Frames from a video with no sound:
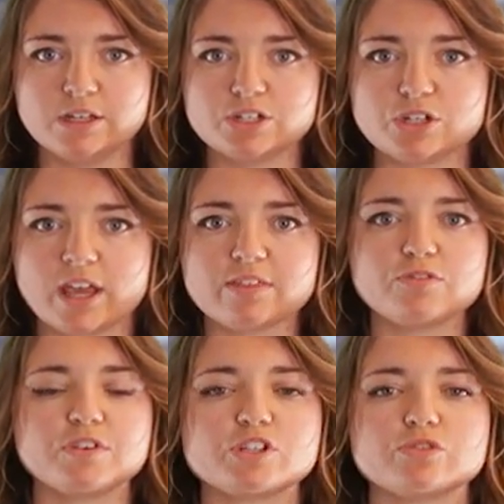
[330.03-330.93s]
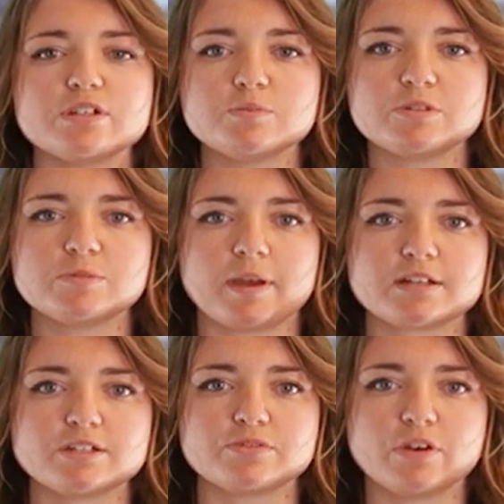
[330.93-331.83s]
to get the fisheries
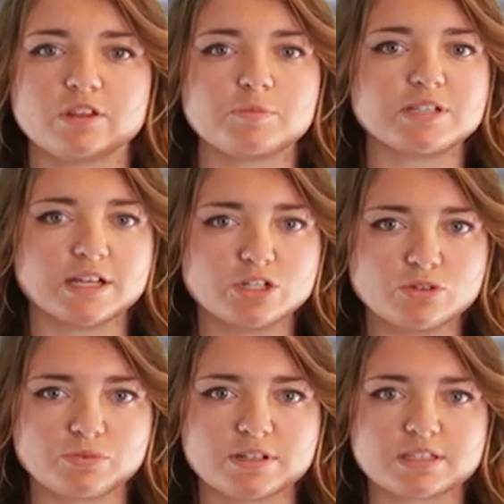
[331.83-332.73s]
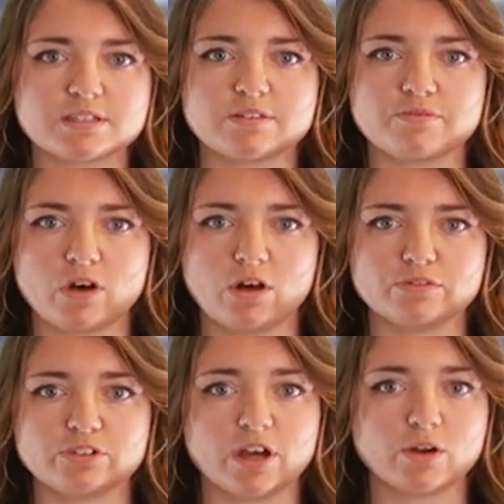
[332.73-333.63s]
perspective on the potential risks
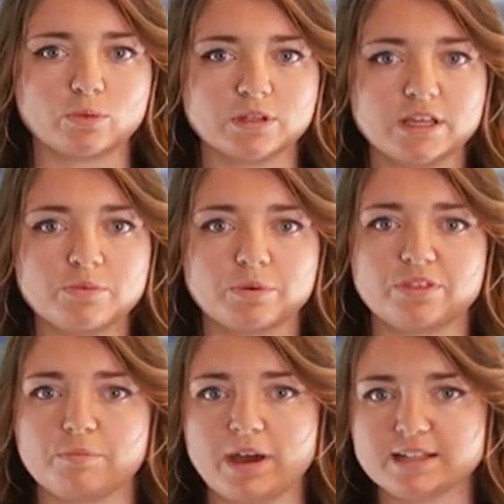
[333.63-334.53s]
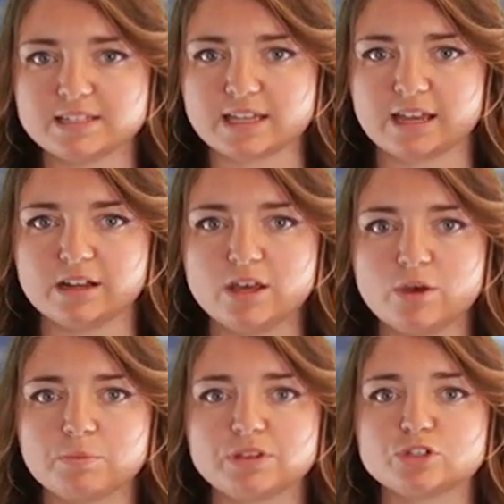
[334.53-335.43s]
involved not only with the mine site,
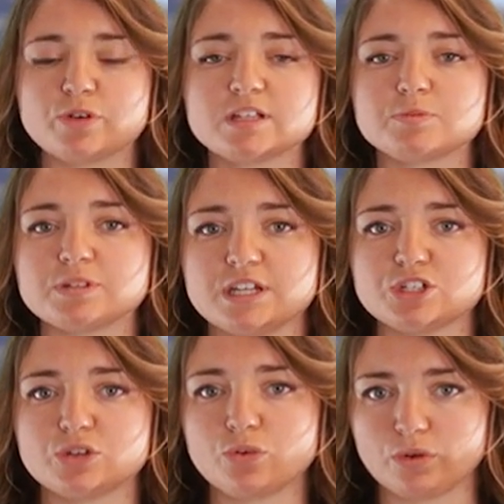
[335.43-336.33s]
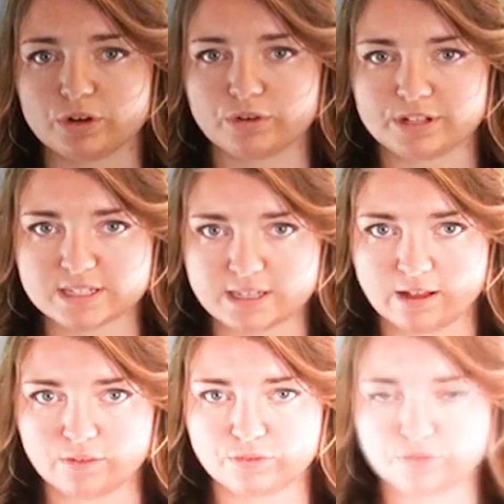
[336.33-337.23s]
but the transportation corridor itself.